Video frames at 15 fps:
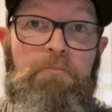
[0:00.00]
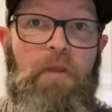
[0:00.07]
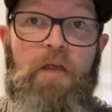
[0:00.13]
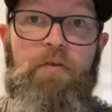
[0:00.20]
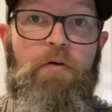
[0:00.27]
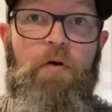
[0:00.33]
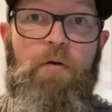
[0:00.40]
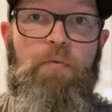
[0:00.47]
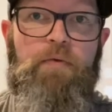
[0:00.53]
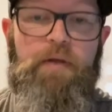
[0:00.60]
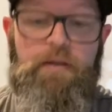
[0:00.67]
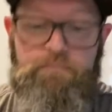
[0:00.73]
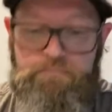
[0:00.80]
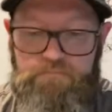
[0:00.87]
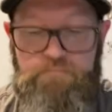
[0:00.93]
Nothing wrong with
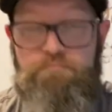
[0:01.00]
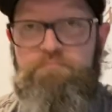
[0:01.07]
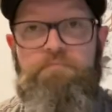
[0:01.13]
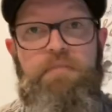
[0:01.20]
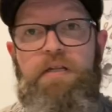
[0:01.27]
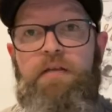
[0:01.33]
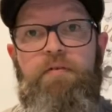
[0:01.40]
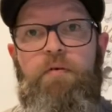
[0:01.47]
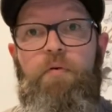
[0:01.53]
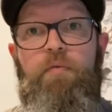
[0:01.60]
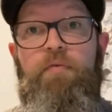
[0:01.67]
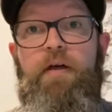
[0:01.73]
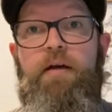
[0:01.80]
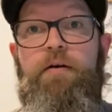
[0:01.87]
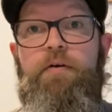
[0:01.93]
it. Nothing wrong
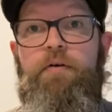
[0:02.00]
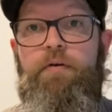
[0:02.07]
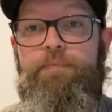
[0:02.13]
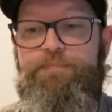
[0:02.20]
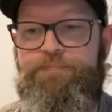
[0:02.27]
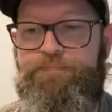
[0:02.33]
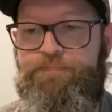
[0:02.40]
with that at all.